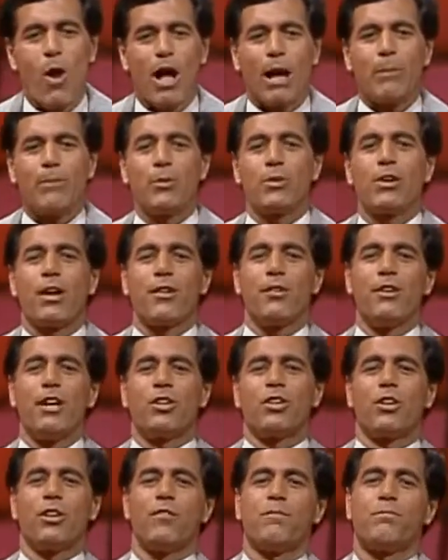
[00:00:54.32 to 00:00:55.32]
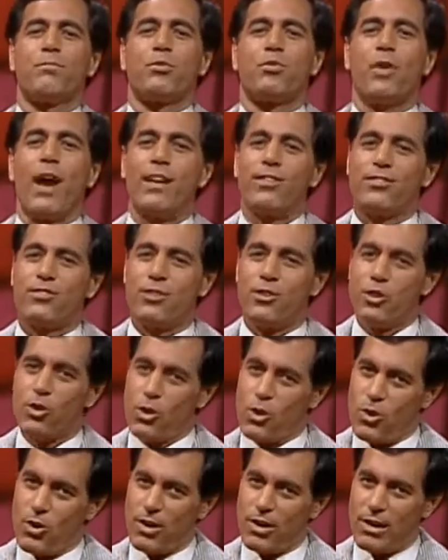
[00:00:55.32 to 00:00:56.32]
welcome to another edition of Press
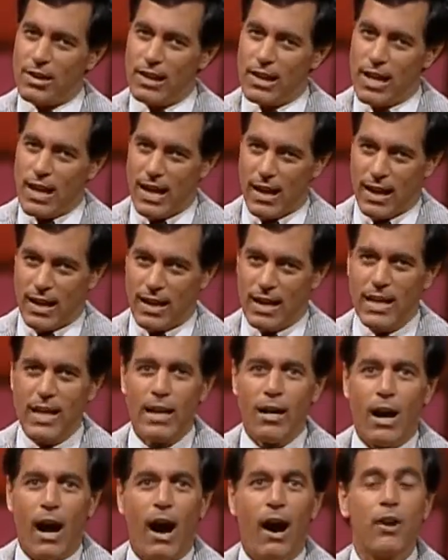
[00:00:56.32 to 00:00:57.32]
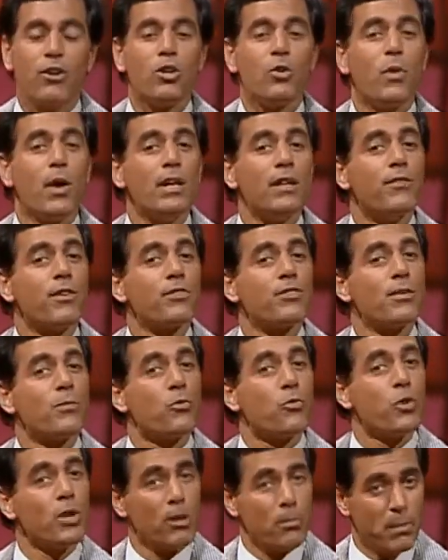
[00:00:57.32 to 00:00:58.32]
Your Luck. Are you ready for
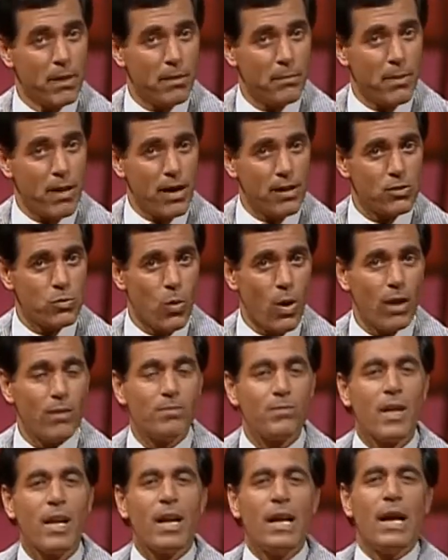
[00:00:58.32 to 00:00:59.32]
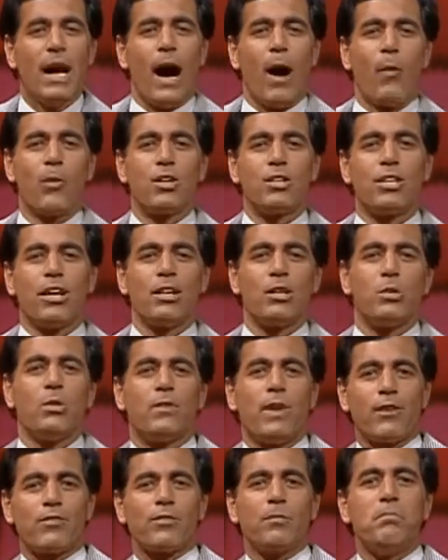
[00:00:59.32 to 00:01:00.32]
some real big bucks? Well, I want to tell you
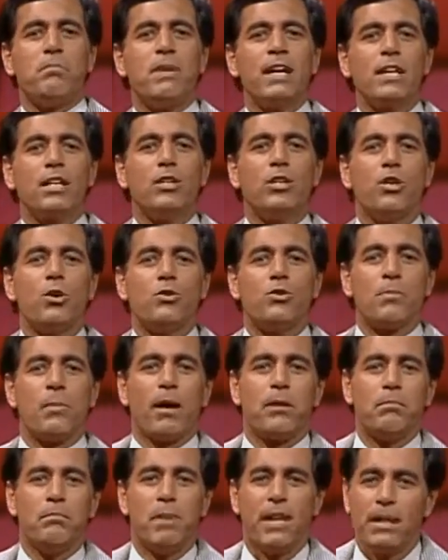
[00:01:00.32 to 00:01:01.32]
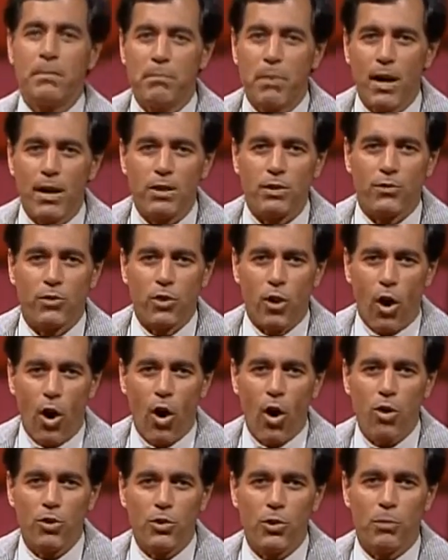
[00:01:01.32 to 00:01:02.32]
we've got some big news about big bucks for
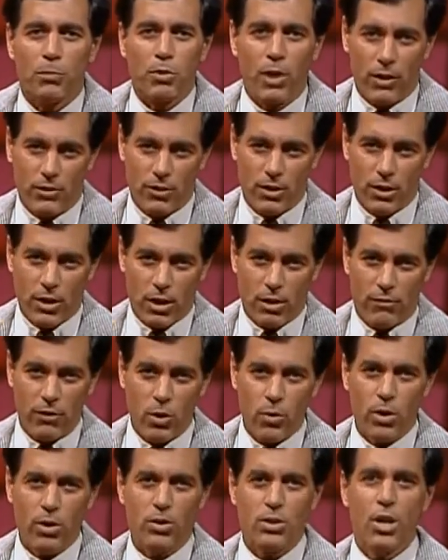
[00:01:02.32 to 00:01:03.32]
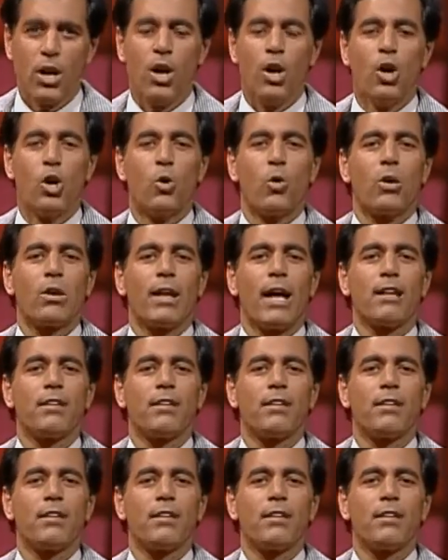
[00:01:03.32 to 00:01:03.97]
all you Press Your Luck viewers who would